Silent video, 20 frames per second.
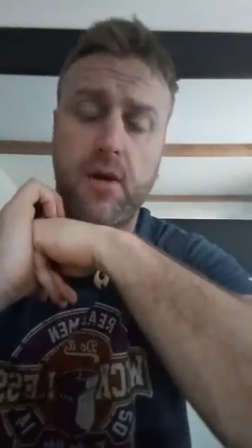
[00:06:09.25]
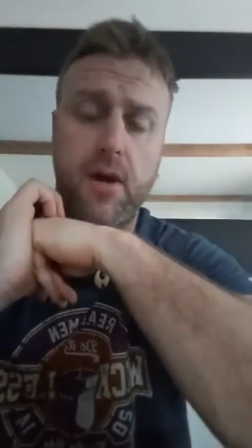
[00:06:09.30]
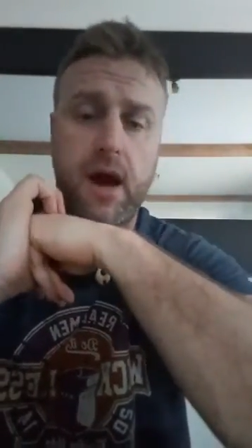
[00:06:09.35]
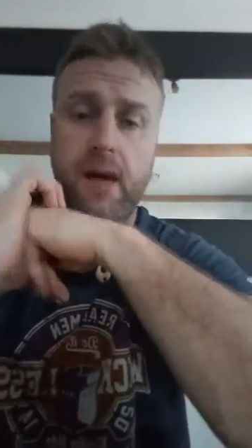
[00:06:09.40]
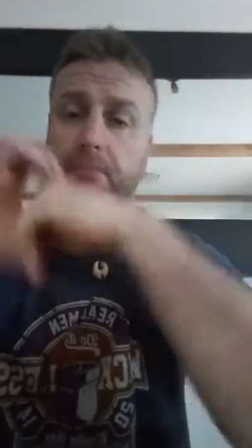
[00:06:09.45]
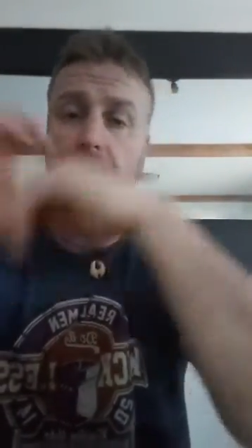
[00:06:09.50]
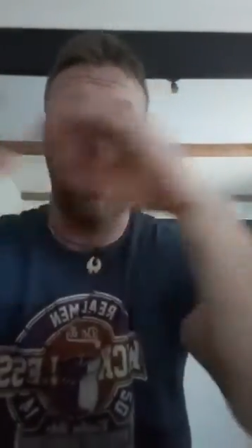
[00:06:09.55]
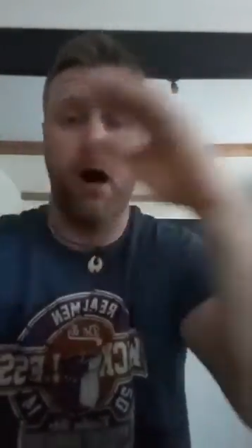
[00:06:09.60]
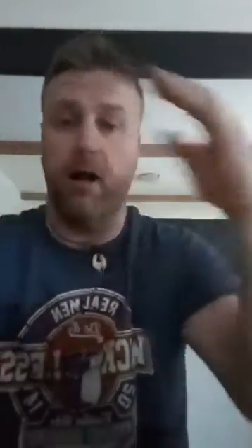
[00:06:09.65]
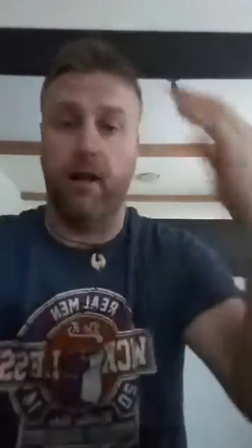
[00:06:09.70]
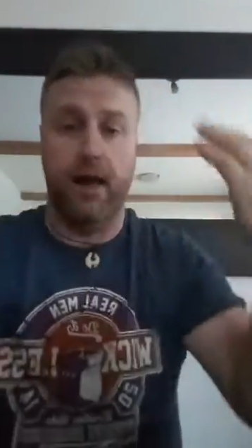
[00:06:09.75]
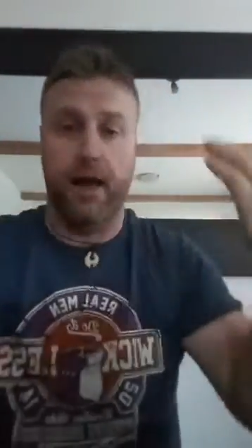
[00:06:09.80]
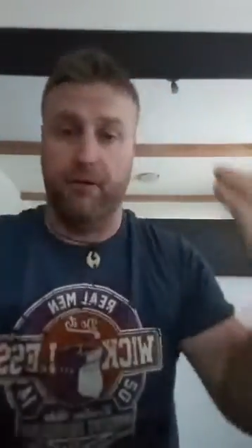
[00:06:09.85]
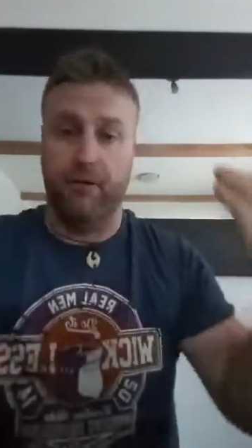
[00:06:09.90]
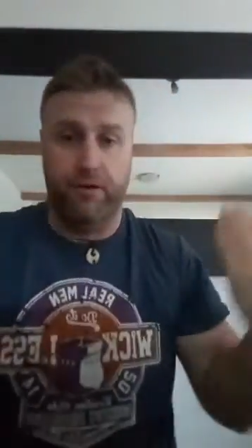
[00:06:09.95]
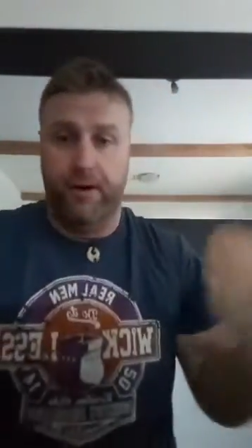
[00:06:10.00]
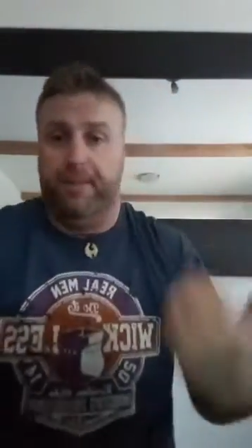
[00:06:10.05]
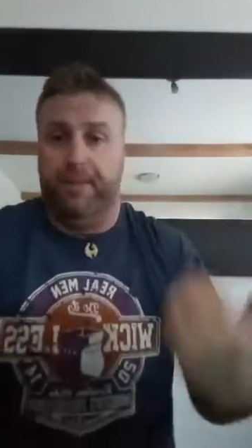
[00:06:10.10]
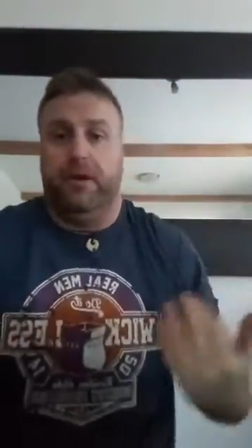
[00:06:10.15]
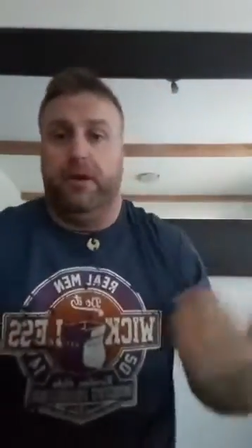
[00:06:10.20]
I'm not like
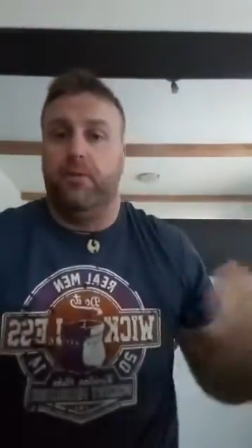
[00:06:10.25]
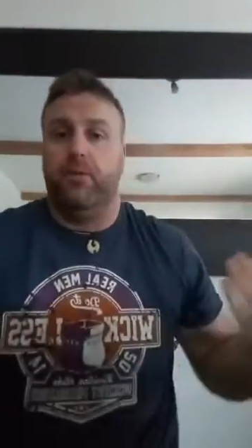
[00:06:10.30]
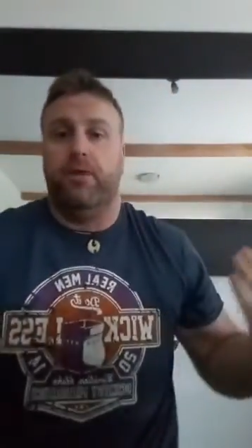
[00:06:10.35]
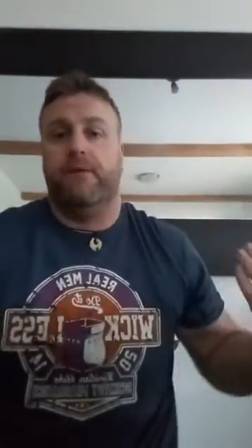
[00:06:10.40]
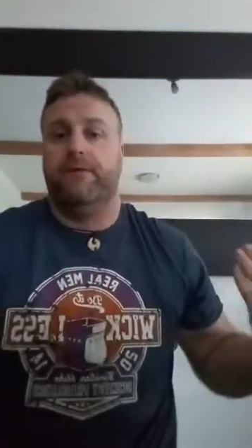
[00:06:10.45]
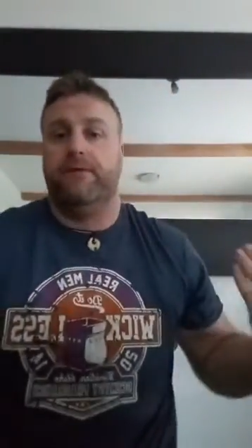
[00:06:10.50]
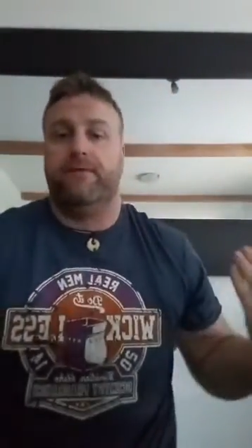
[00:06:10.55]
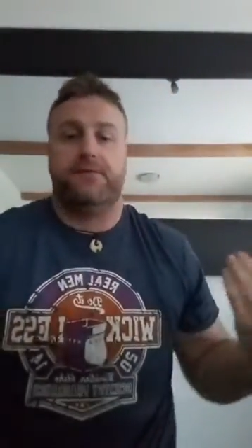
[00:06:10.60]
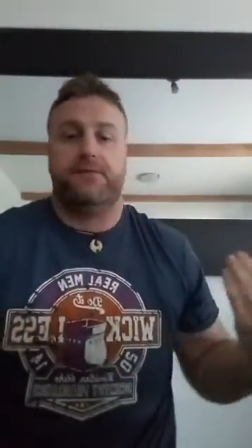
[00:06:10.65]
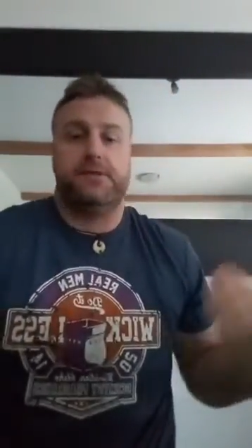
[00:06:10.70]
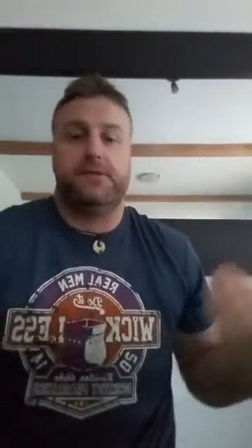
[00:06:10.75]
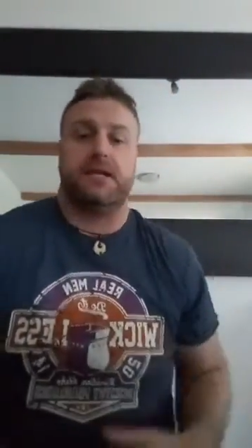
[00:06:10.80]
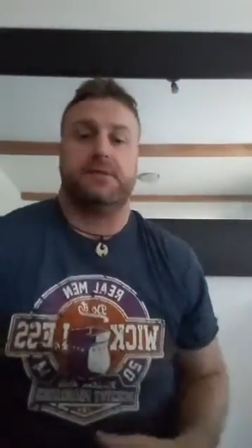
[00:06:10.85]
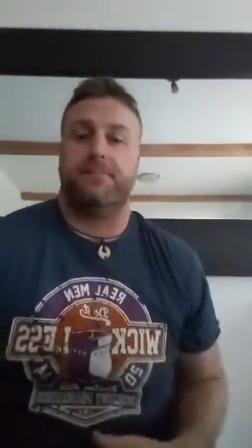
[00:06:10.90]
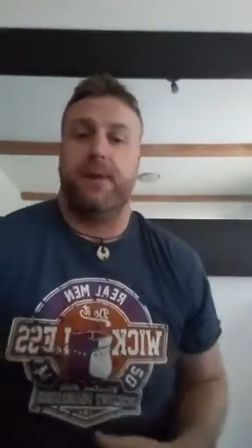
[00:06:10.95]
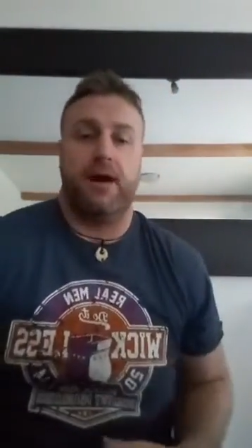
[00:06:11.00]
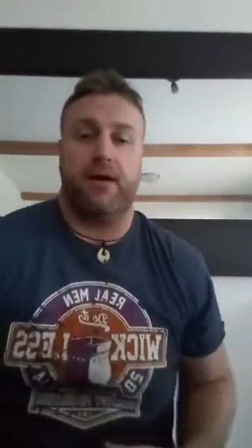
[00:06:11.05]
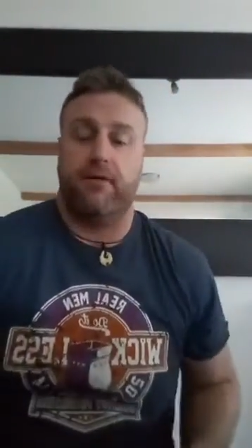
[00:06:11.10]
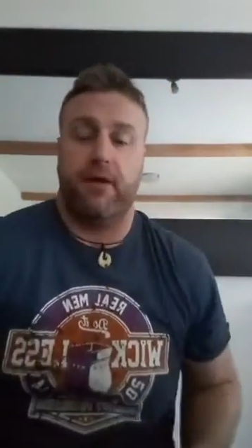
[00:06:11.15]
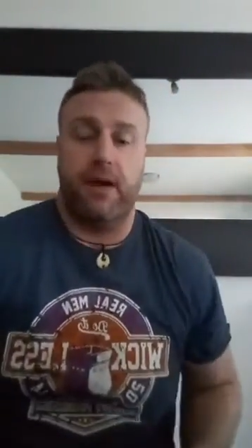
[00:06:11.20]
rippling with
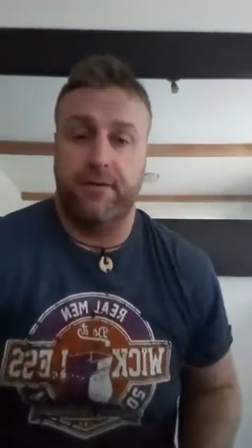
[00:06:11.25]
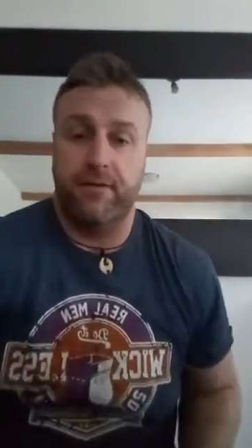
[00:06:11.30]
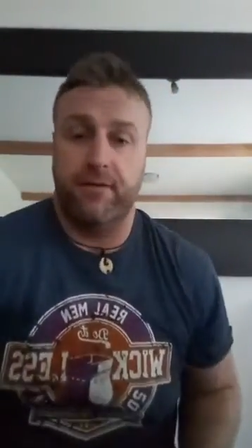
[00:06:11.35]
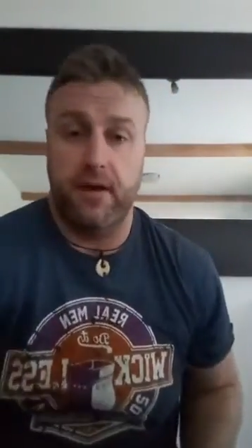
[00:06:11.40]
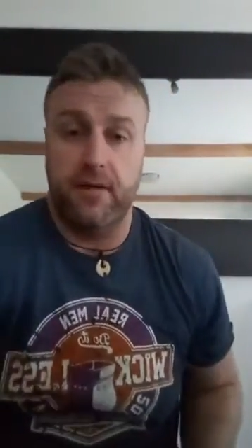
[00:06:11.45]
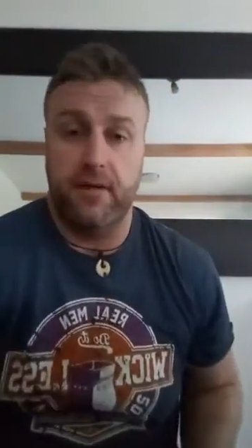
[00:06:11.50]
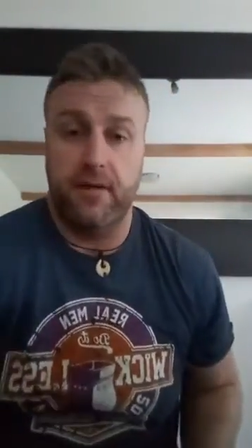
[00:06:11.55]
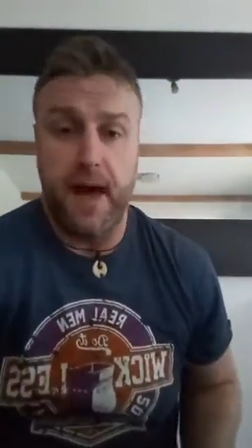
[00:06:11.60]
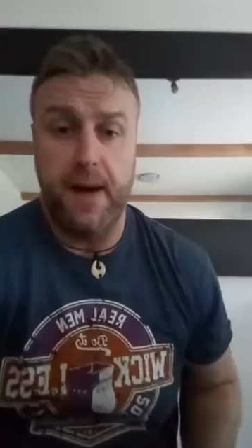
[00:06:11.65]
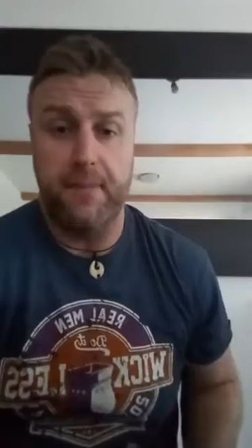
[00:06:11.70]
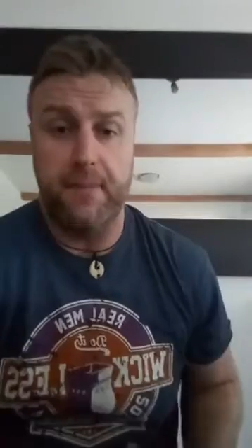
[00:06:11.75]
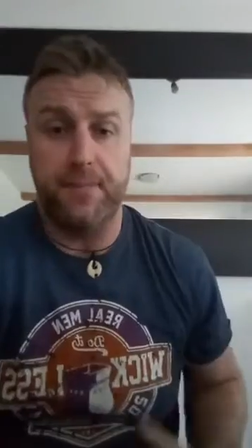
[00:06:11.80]
six-pack or anything like that,